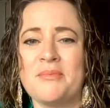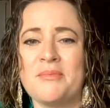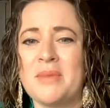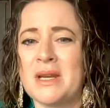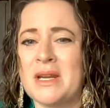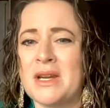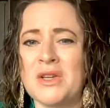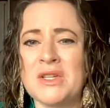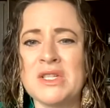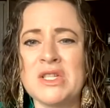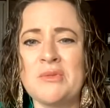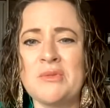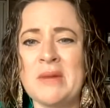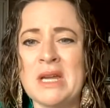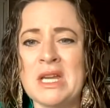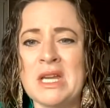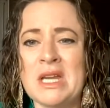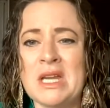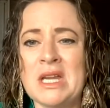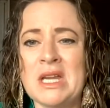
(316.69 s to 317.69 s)
But it also might
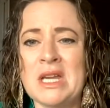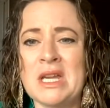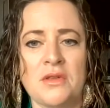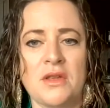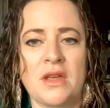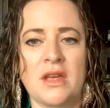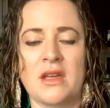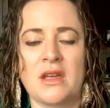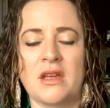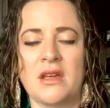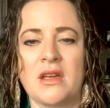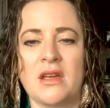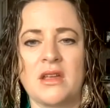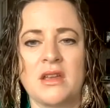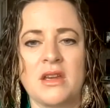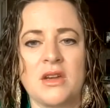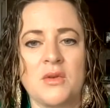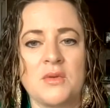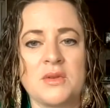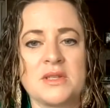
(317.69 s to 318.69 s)
not be your thing.
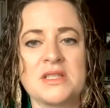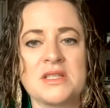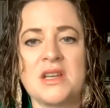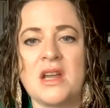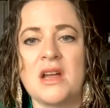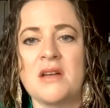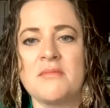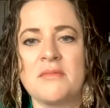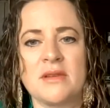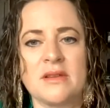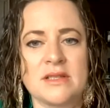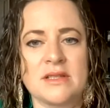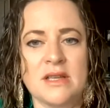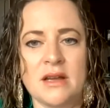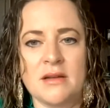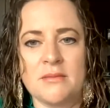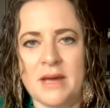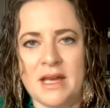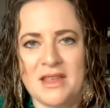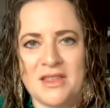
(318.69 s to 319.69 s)
It's not
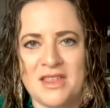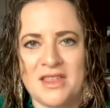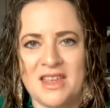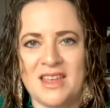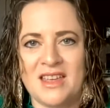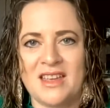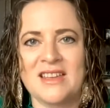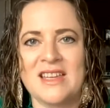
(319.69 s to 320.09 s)
my thing.